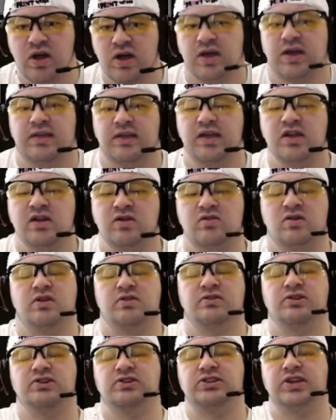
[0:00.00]
And they don't
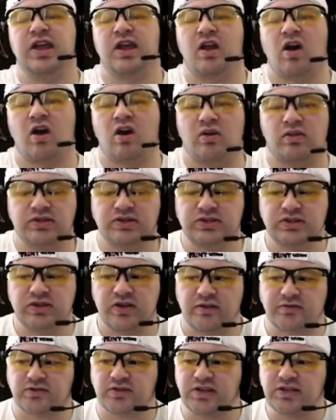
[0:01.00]
understand all this
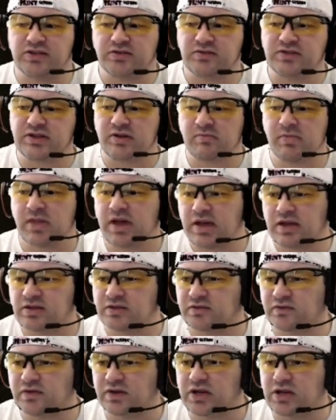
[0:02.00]
stuff. So that's the reason I'm making
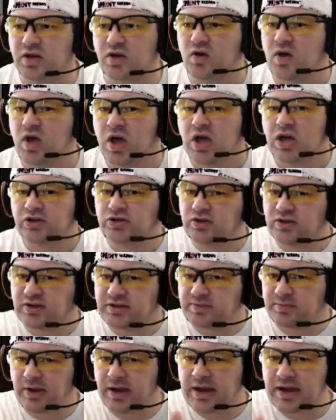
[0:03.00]
this video, to
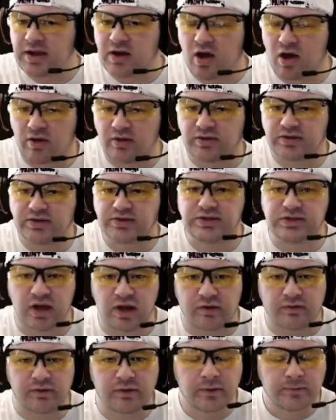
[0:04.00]
explain all this
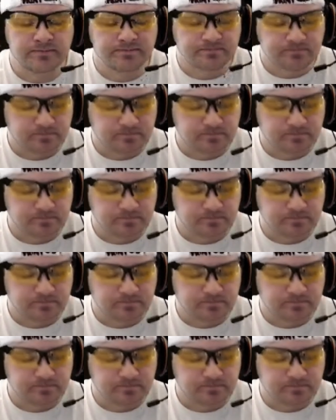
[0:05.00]
stuff.